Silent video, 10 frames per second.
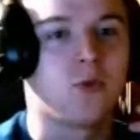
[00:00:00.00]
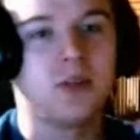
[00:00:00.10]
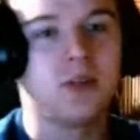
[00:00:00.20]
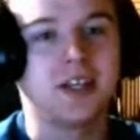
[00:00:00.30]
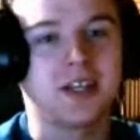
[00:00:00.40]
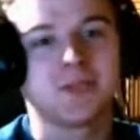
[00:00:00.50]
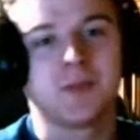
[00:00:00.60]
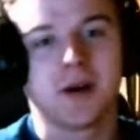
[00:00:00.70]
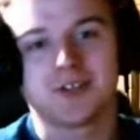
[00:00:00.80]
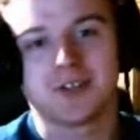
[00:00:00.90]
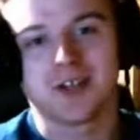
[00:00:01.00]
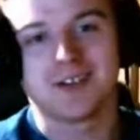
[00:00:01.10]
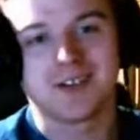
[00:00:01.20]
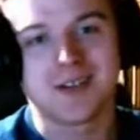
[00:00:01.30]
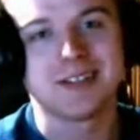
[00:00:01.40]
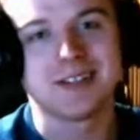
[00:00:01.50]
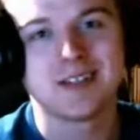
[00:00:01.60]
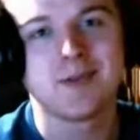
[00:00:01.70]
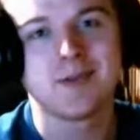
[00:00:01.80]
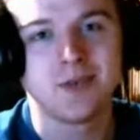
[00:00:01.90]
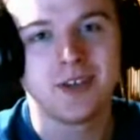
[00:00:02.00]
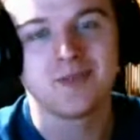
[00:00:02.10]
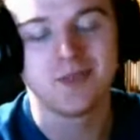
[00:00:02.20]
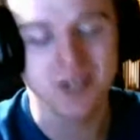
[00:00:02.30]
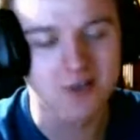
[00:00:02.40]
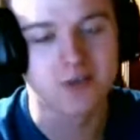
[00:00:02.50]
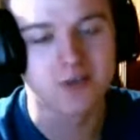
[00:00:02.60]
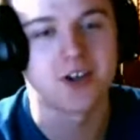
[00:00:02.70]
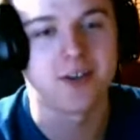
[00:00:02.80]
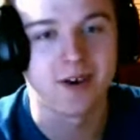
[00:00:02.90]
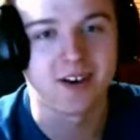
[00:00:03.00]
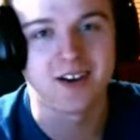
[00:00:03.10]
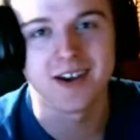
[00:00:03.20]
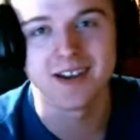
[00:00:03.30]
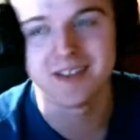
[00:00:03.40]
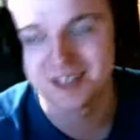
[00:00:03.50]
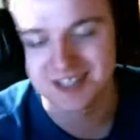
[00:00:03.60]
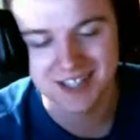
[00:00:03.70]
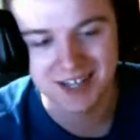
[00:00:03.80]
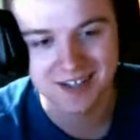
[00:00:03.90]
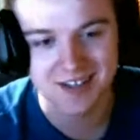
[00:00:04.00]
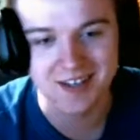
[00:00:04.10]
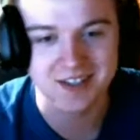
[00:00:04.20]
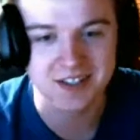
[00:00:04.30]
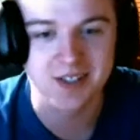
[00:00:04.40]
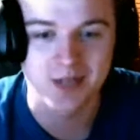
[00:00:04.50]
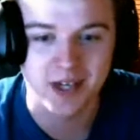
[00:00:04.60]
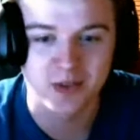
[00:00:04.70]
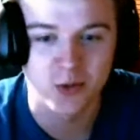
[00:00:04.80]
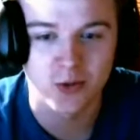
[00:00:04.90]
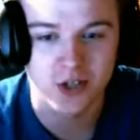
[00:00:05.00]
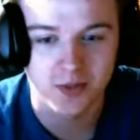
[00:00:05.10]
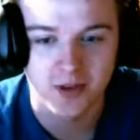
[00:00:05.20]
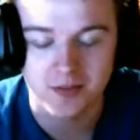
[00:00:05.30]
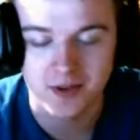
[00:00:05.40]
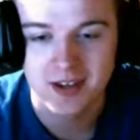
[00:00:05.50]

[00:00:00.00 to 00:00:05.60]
need to get sponsored here. I mean, WWE, we know what we're talking about. All right, just saying. Sometimes we know what we're talking about. But